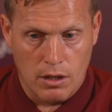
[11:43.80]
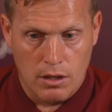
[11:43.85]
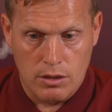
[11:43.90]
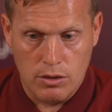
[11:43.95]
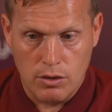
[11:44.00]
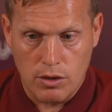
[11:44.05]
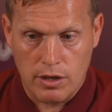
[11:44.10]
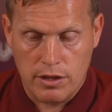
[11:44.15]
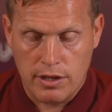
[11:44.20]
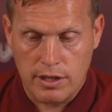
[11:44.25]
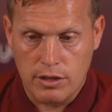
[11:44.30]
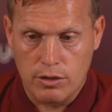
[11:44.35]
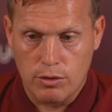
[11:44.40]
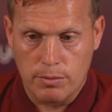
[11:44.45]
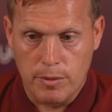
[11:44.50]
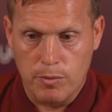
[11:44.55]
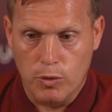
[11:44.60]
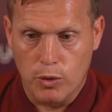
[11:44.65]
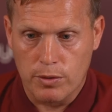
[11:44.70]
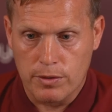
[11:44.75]
No, I think it'll
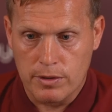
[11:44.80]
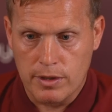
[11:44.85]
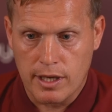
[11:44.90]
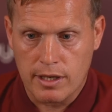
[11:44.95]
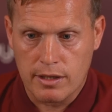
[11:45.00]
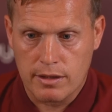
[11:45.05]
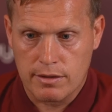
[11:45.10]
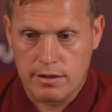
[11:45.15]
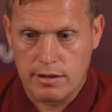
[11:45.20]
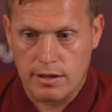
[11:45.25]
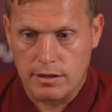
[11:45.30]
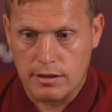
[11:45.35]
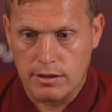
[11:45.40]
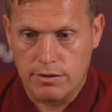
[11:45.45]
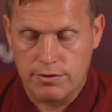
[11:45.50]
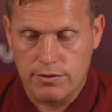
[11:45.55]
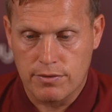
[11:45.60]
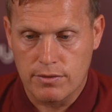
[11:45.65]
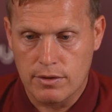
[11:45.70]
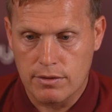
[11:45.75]
be more than that. I think
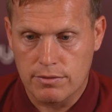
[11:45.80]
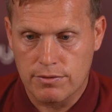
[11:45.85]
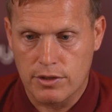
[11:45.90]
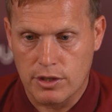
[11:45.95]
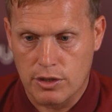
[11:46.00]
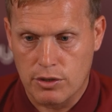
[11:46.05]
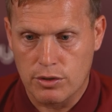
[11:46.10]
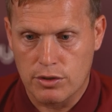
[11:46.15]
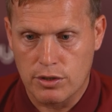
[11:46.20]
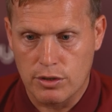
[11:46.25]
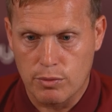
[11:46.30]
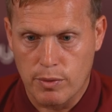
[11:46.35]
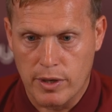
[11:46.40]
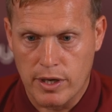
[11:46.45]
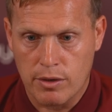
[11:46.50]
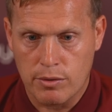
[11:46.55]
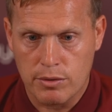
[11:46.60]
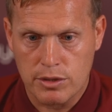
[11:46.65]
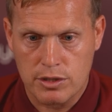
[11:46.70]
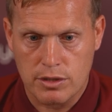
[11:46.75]
they've recruited well,